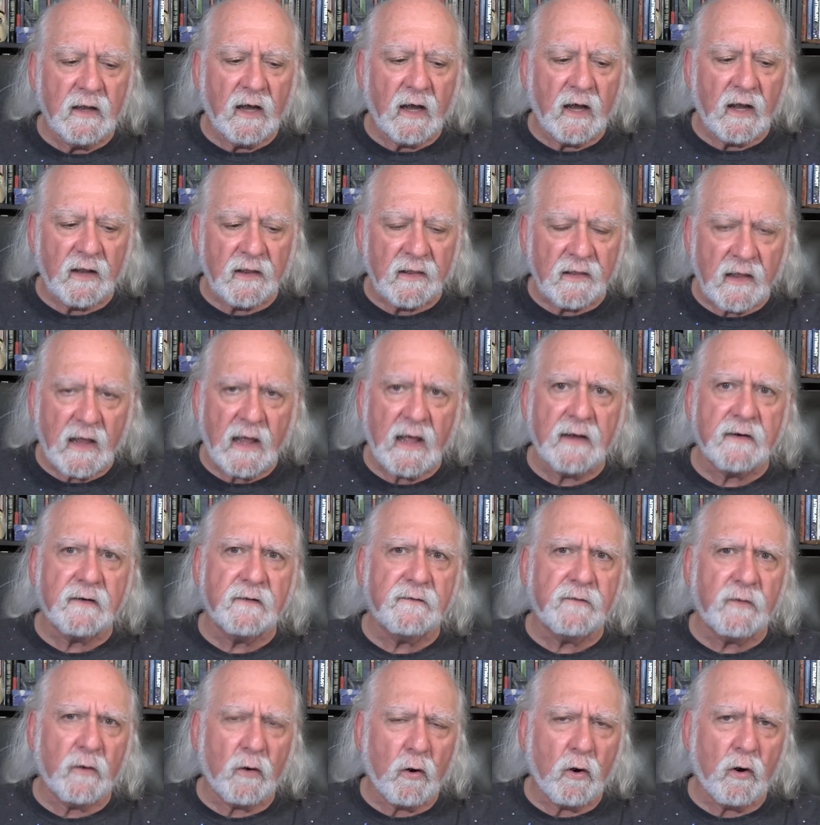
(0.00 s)
a lot
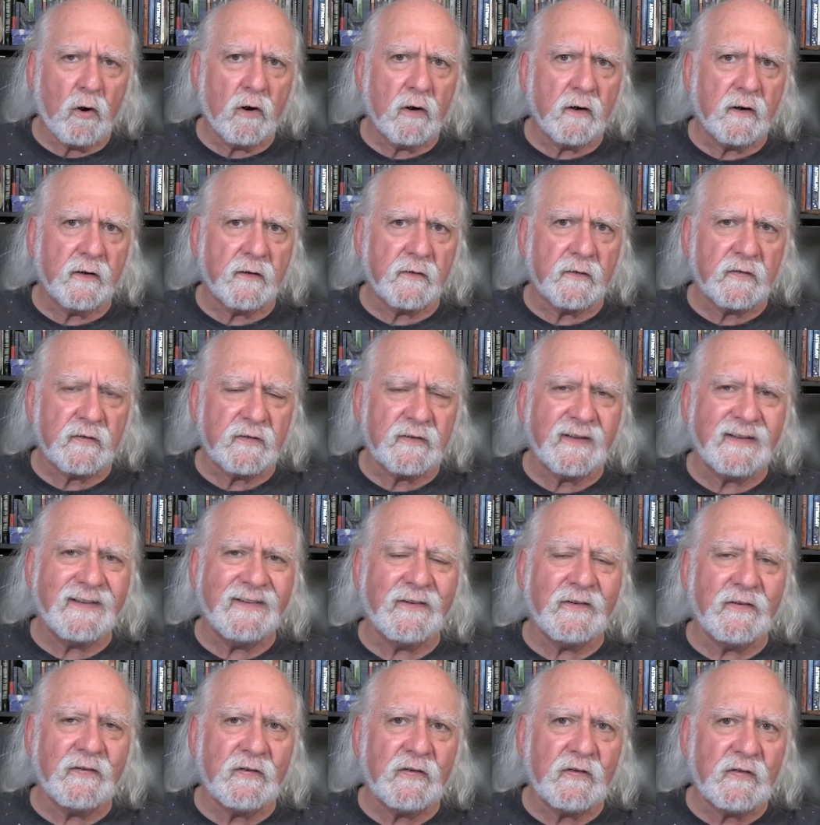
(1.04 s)
of August
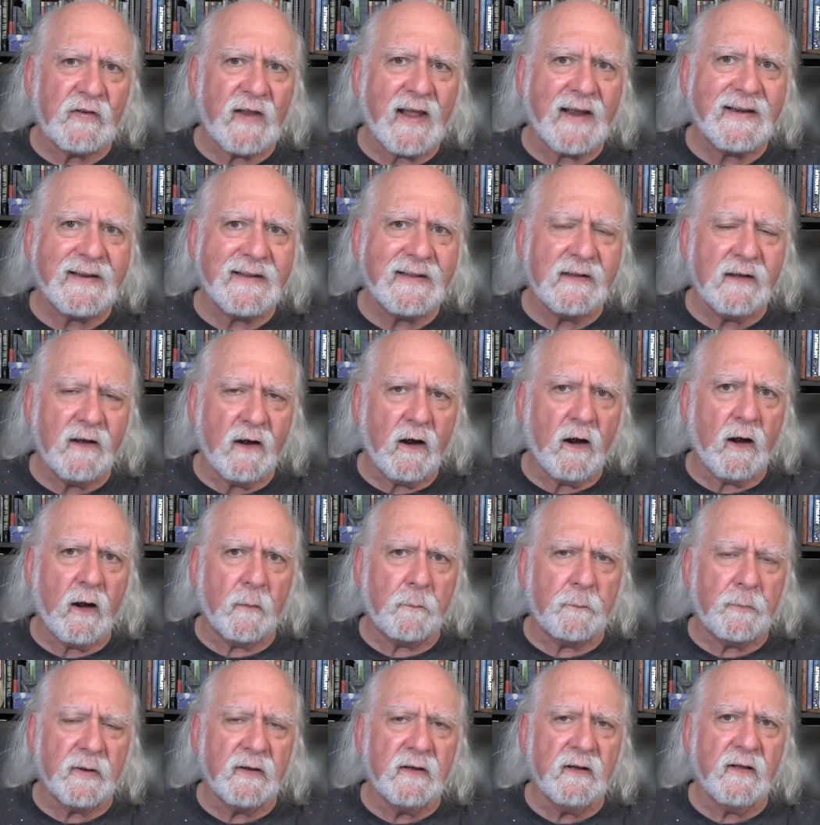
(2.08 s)
is setting
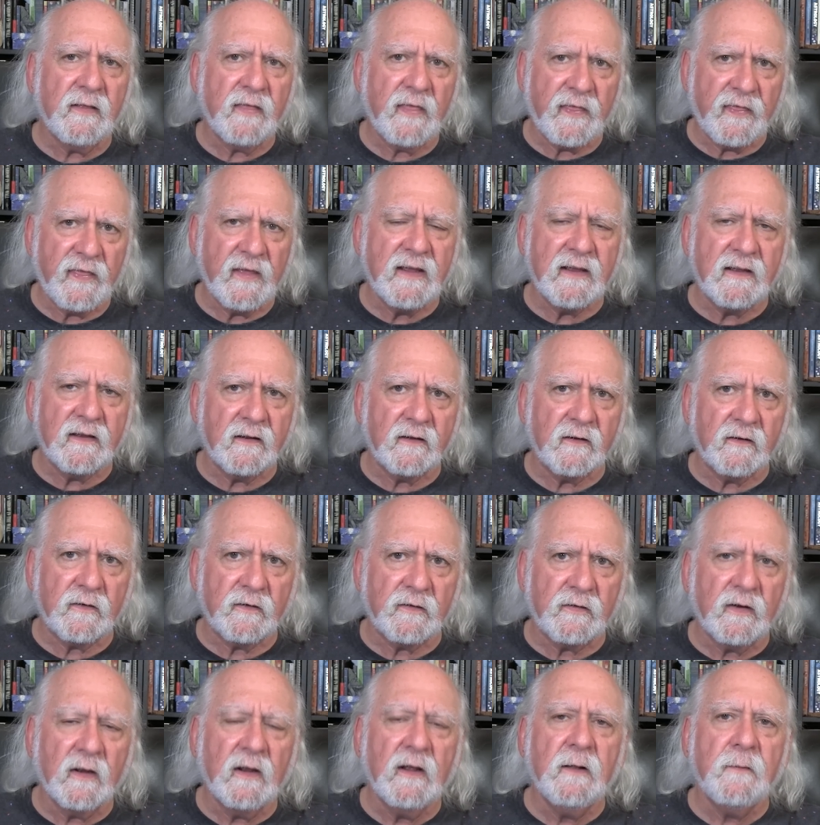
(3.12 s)
up
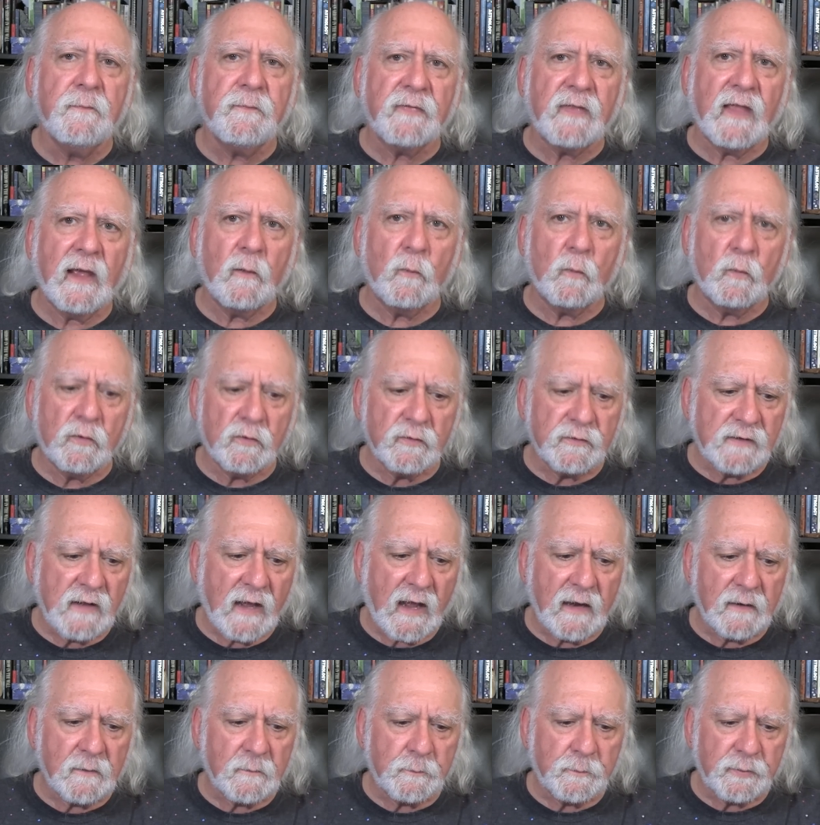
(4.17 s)
things that will
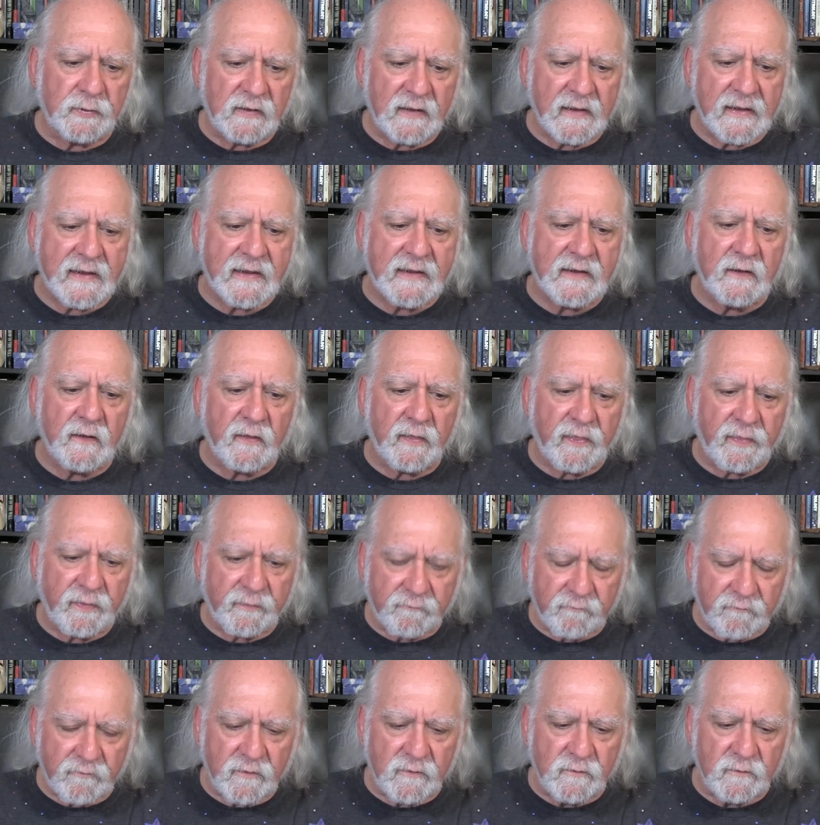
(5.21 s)
not play
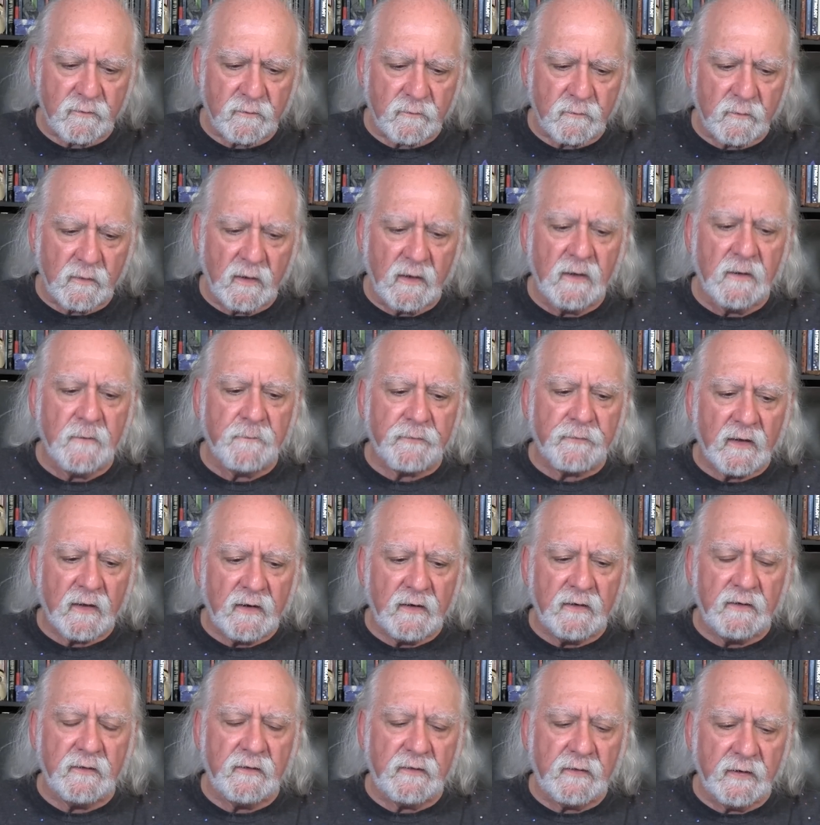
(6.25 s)
through
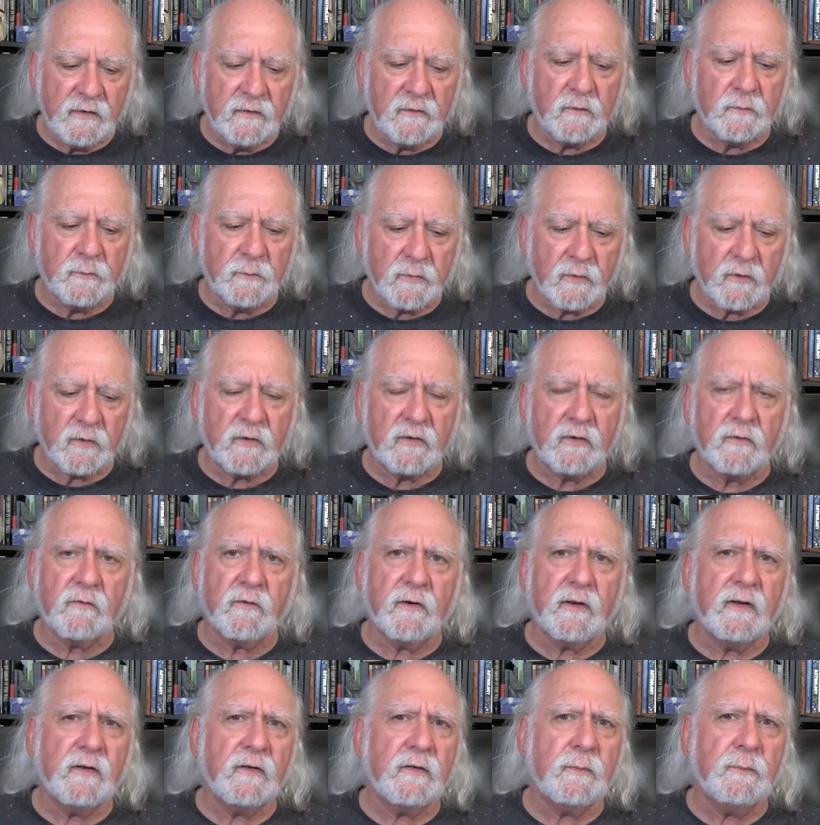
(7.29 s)
until
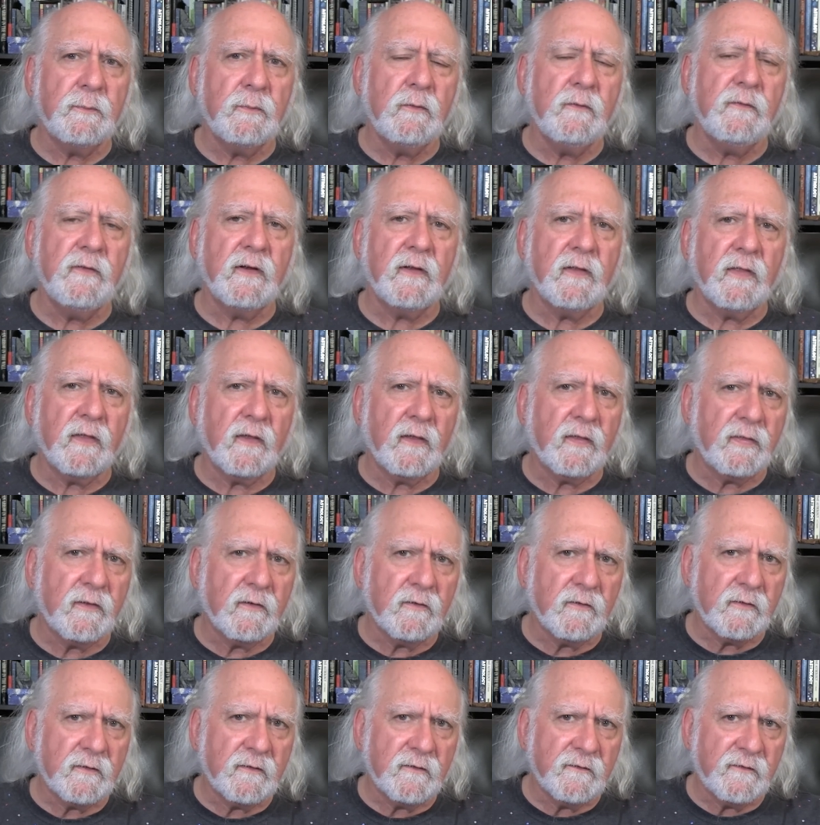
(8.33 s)
Mercury is moving the
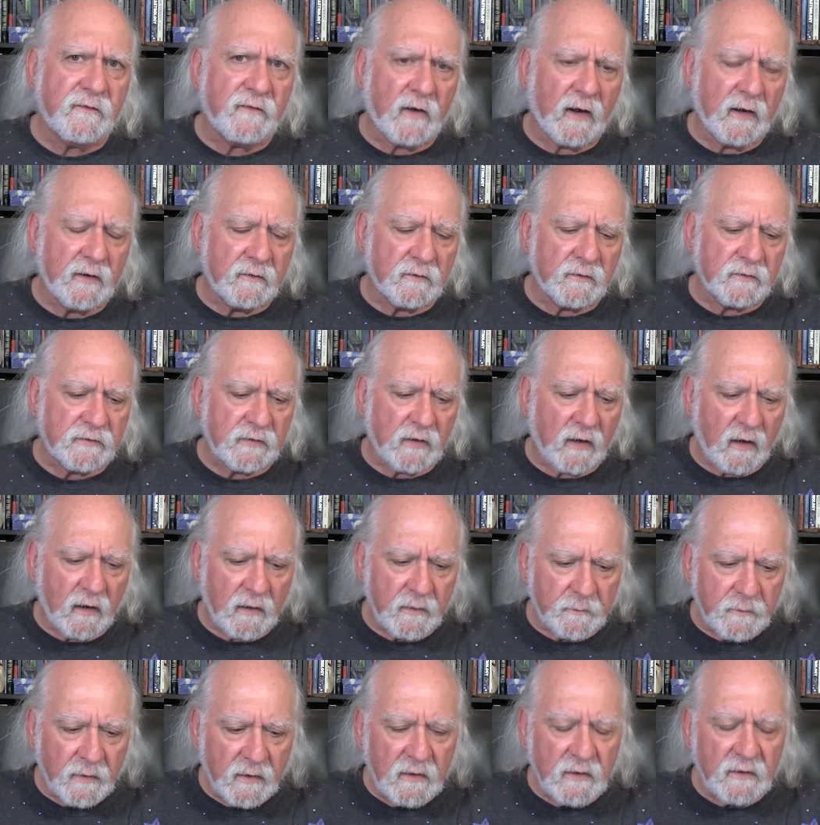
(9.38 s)
third and final
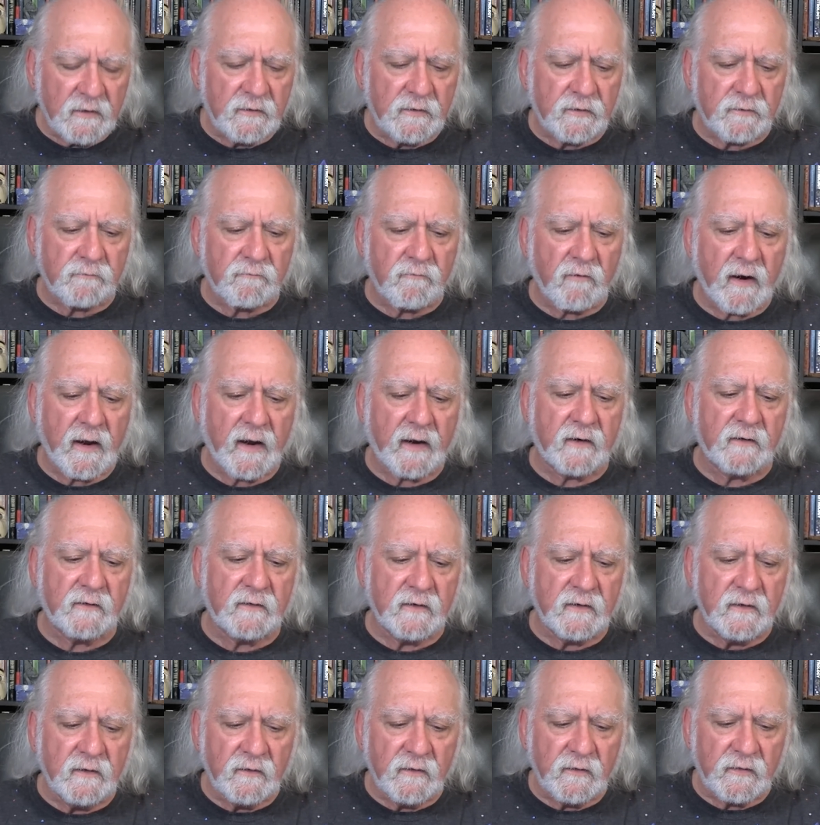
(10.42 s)
time direct
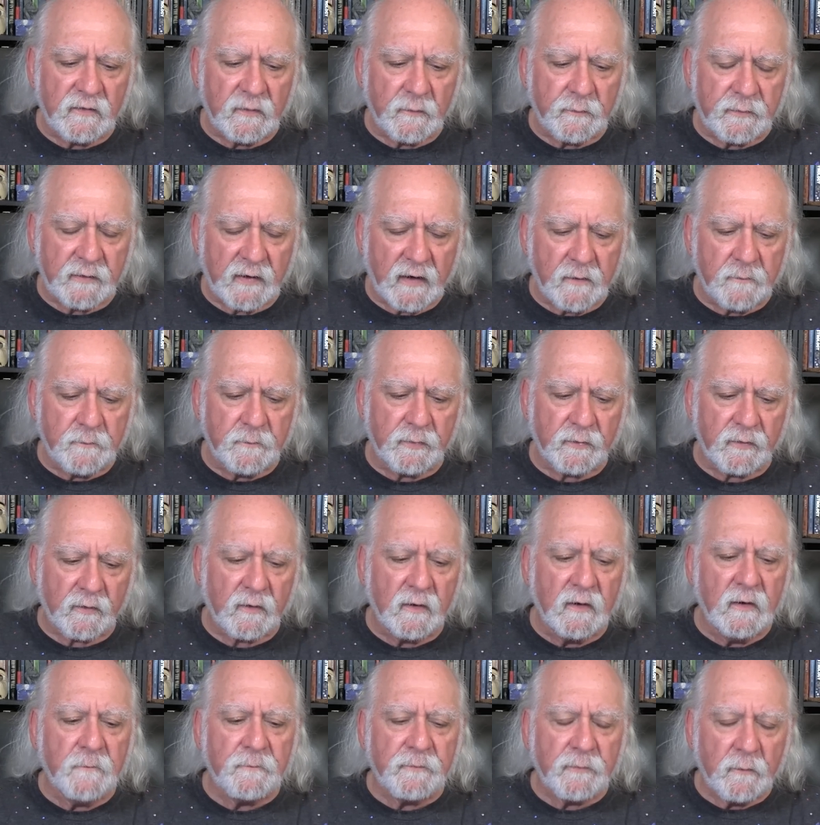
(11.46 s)
in
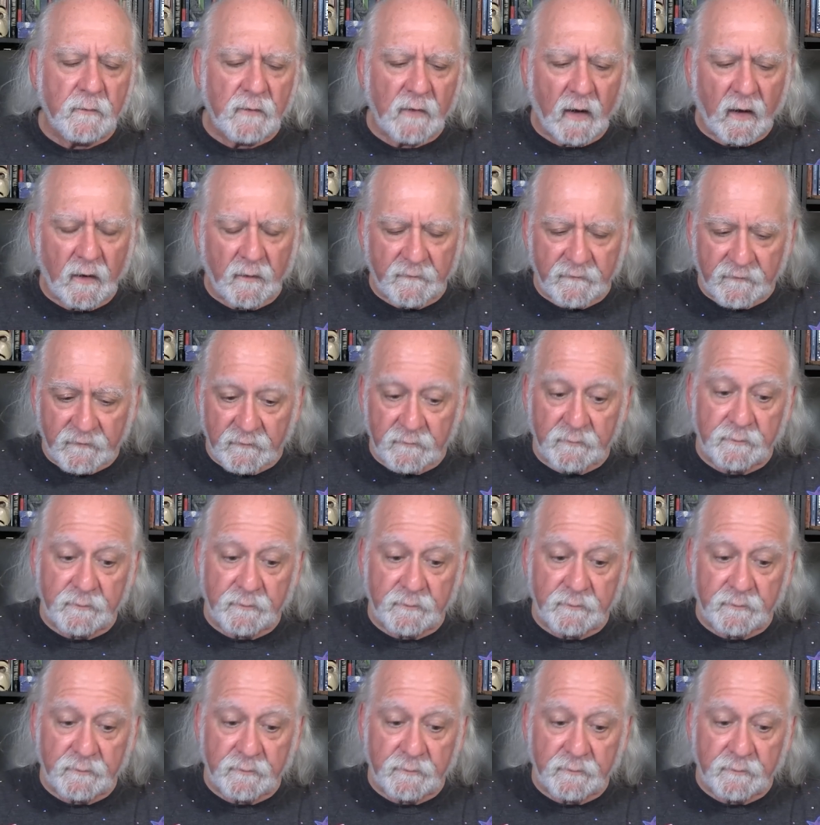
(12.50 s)
September, uh,